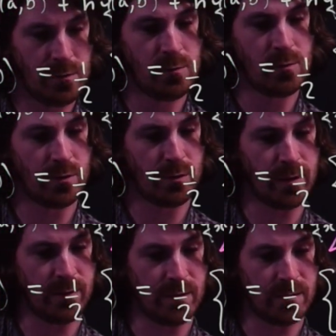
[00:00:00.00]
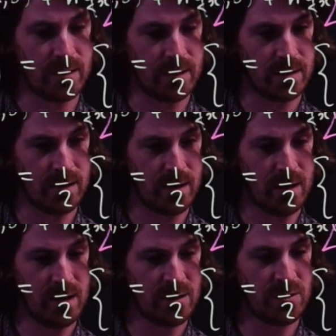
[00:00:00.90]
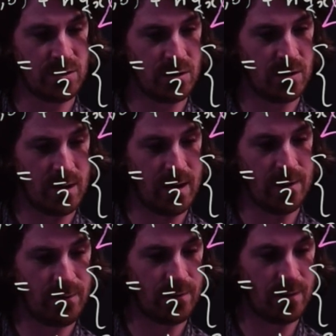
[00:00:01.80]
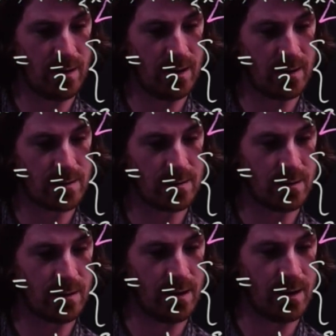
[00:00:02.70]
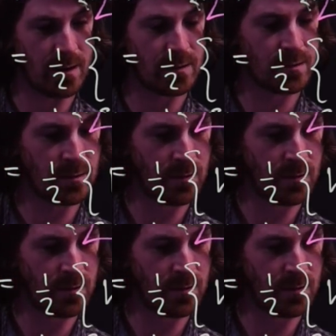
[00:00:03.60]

We're going to write this as h fxx